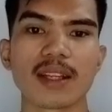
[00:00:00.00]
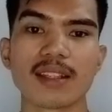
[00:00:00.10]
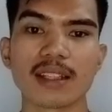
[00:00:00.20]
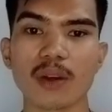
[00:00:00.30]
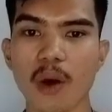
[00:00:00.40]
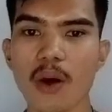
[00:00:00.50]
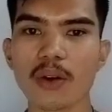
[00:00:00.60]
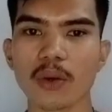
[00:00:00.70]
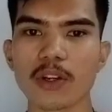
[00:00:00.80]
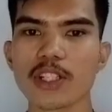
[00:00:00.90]
that
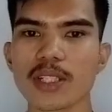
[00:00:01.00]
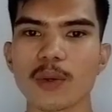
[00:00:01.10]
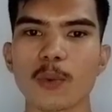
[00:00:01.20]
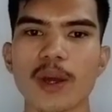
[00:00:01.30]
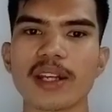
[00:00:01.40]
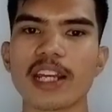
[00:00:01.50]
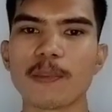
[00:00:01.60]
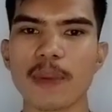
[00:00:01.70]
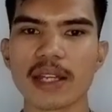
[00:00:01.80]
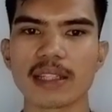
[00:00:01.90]
occurs when
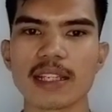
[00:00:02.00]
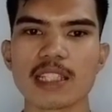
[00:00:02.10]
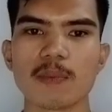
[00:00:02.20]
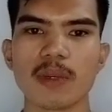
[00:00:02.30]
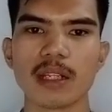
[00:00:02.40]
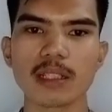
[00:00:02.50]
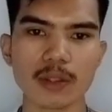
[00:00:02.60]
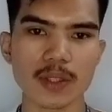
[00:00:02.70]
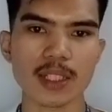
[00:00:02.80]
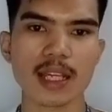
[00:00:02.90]
diabetes
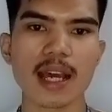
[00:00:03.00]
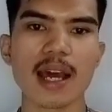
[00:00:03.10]
mellitus